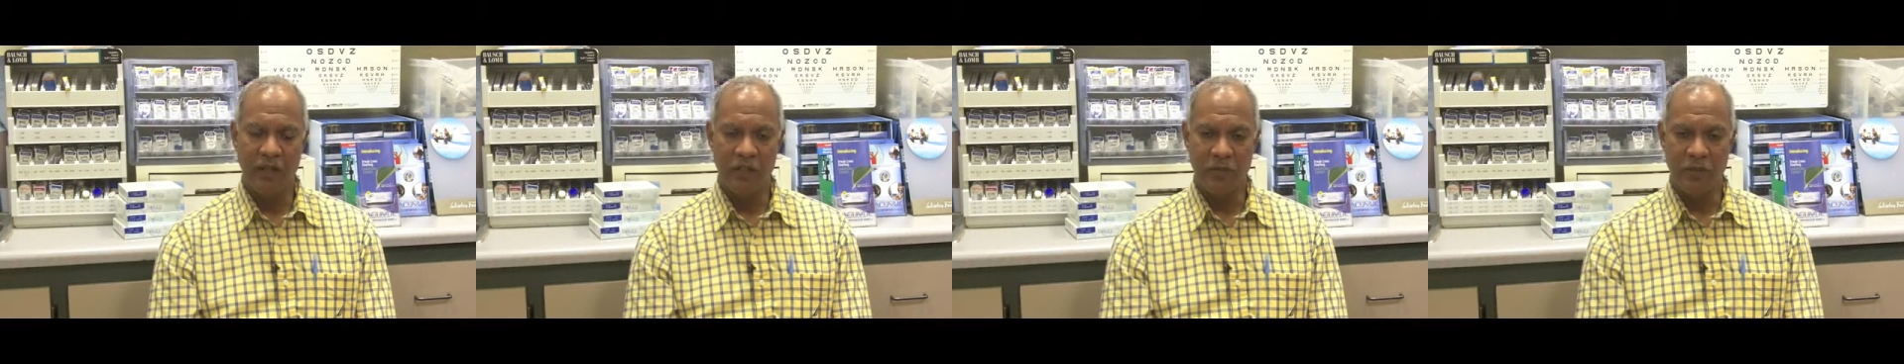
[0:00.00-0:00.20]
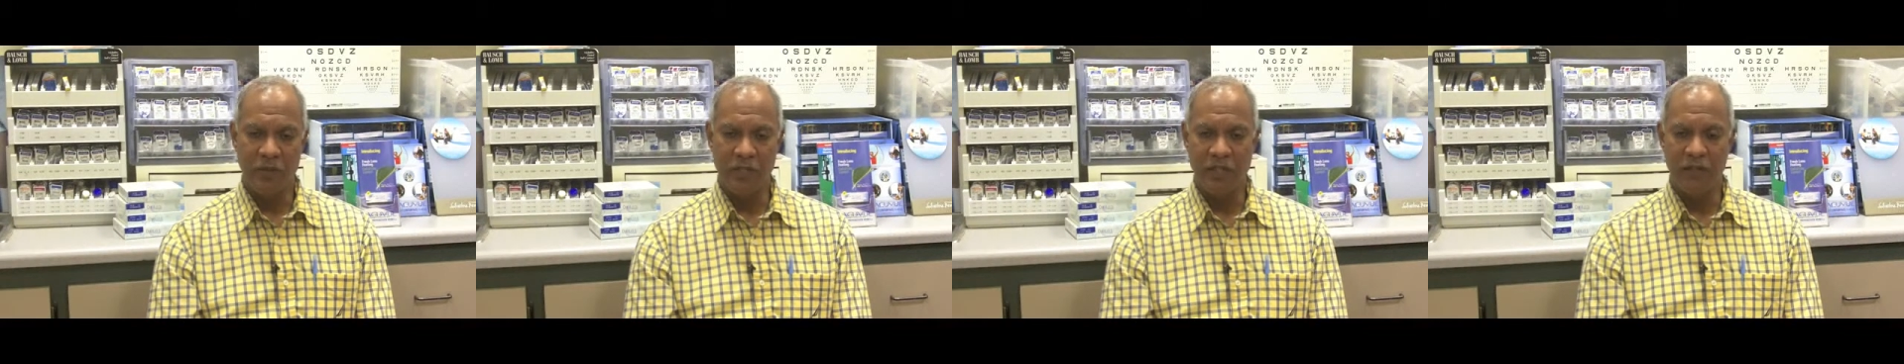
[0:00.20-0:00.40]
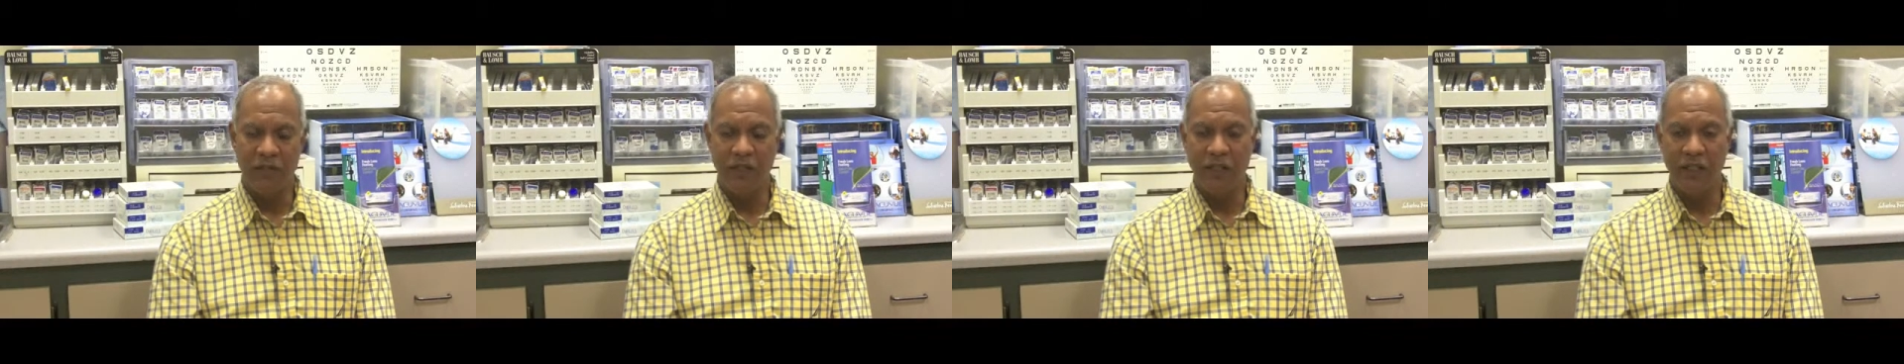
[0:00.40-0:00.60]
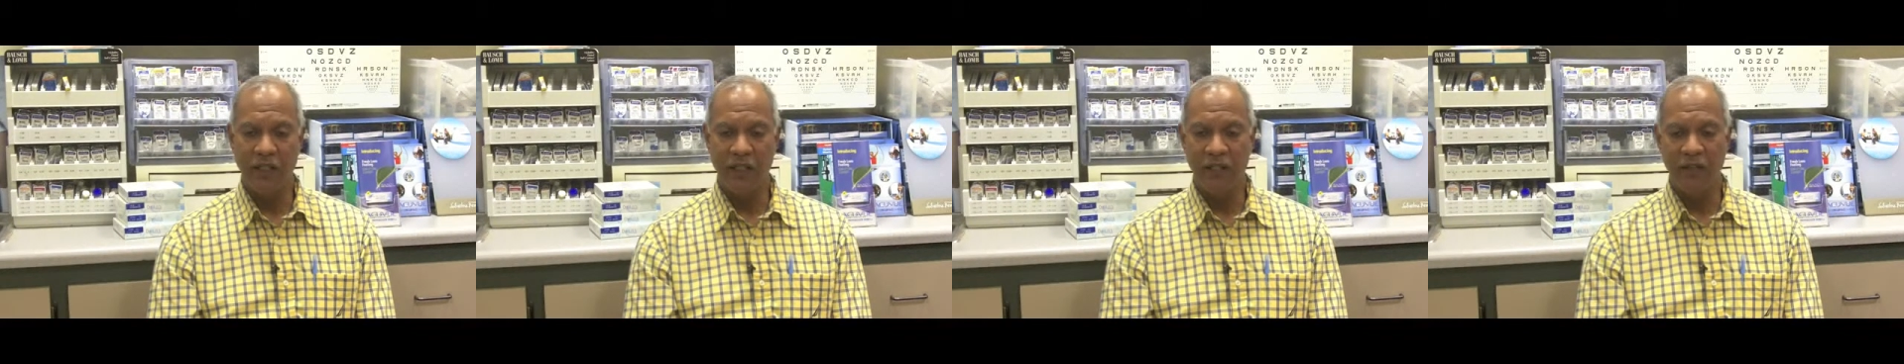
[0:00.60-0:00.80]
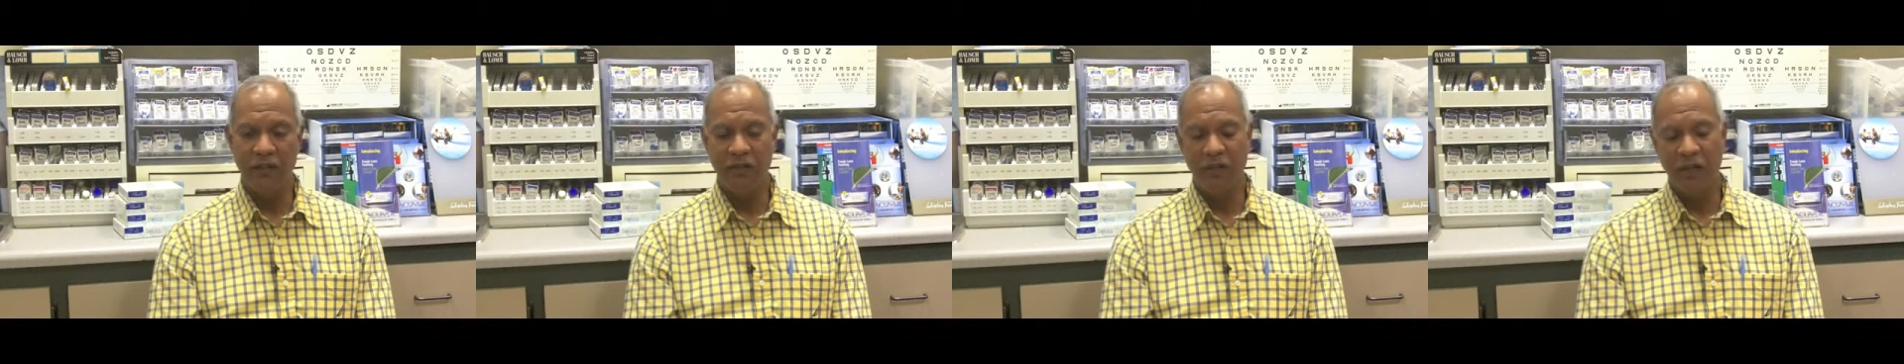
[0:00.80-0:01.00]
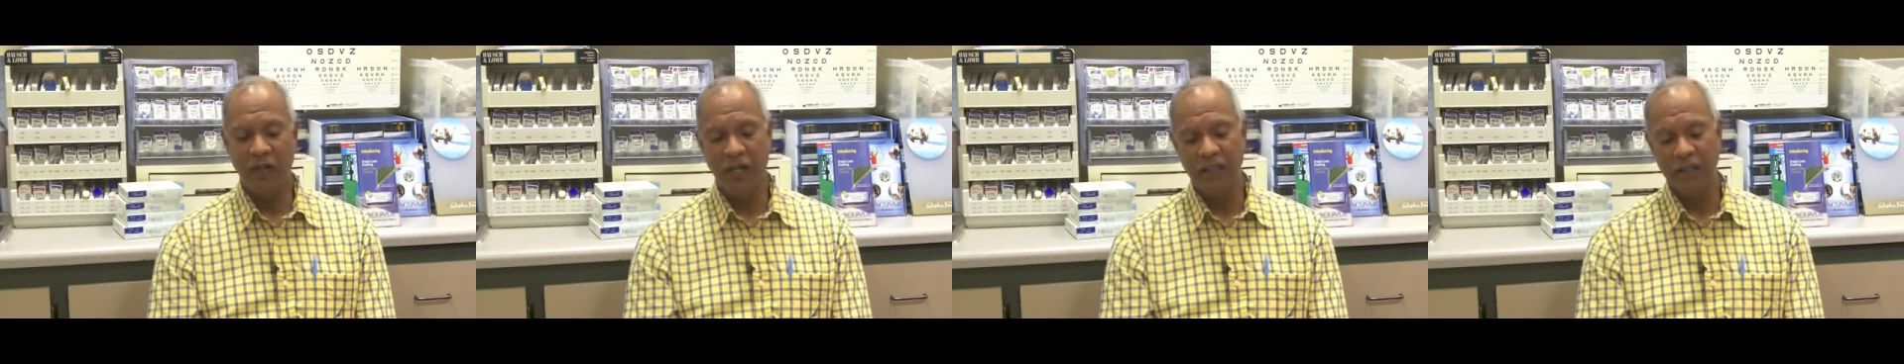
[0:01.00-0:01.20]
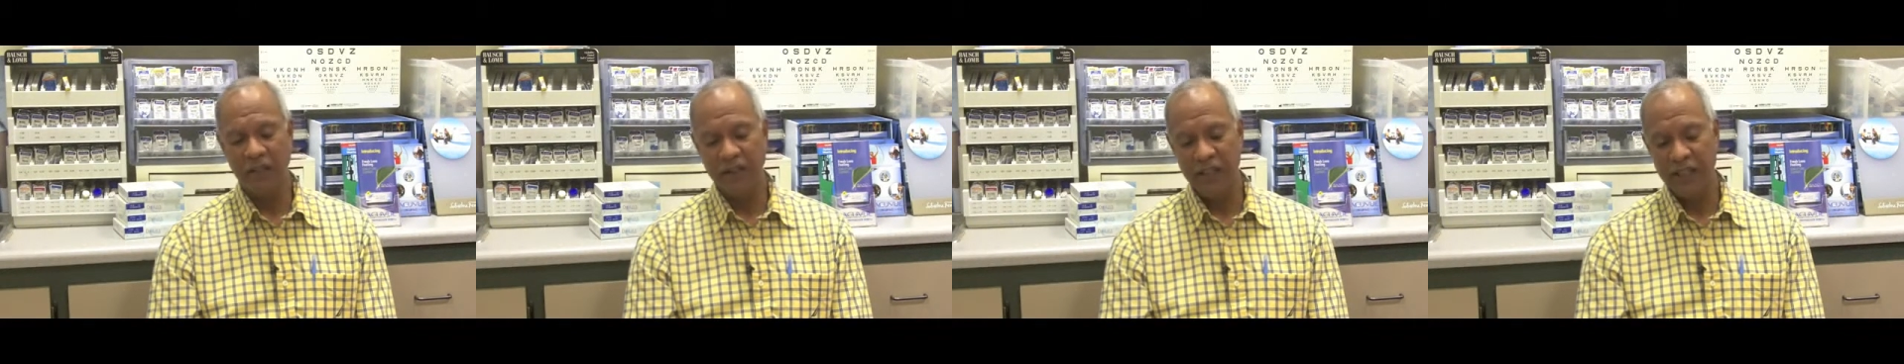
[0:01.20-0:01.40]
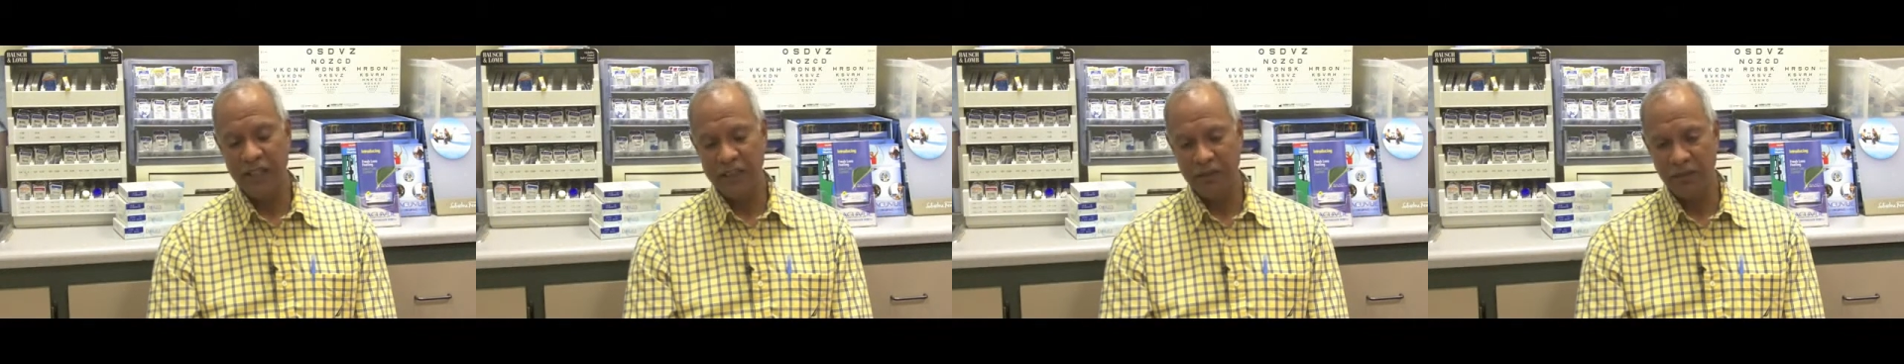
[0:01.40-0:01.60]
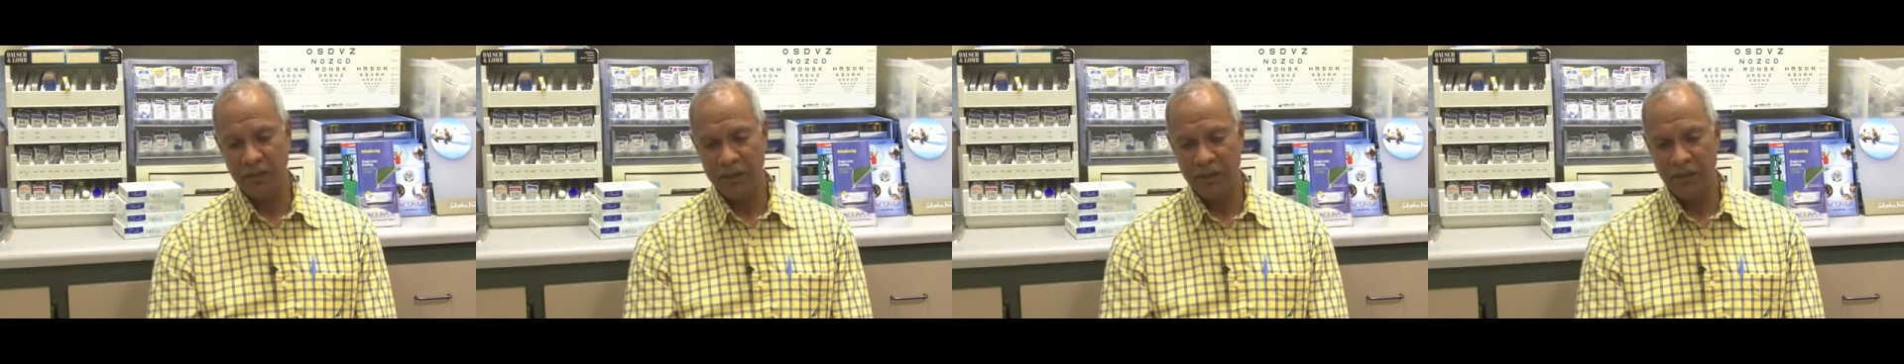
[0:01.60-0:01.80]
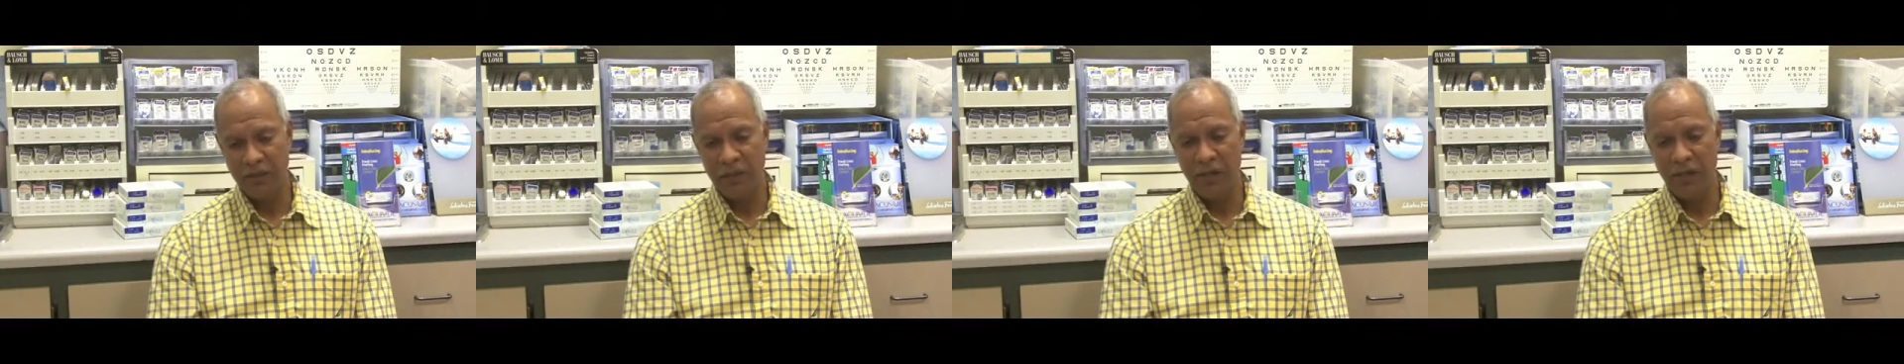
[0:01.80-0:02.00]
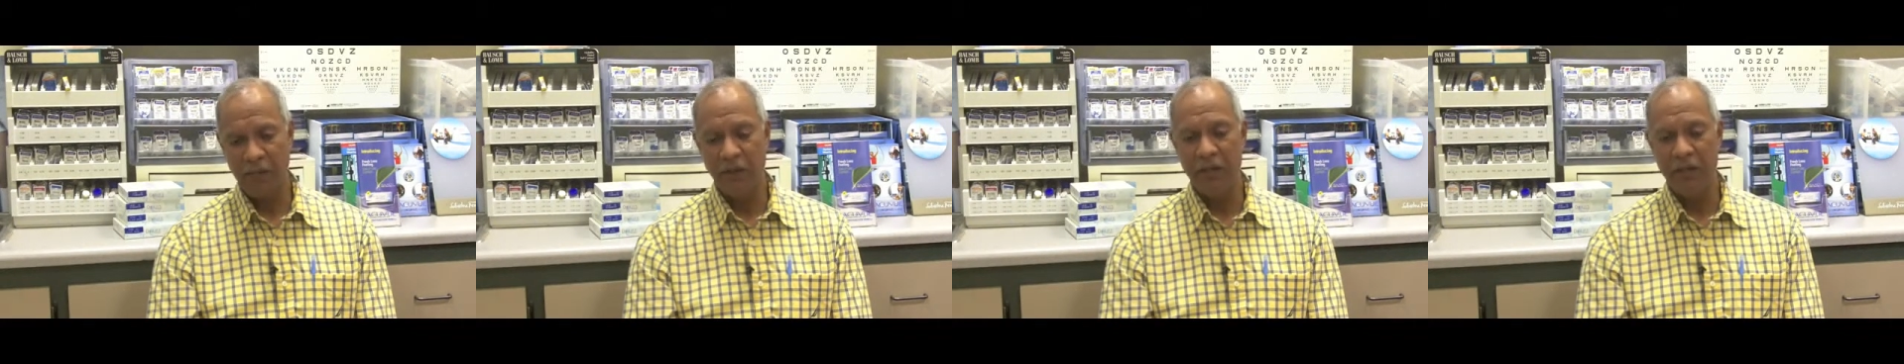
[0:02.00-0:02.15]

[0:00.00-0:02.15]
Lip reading: Specifically, I should say the excimer laser.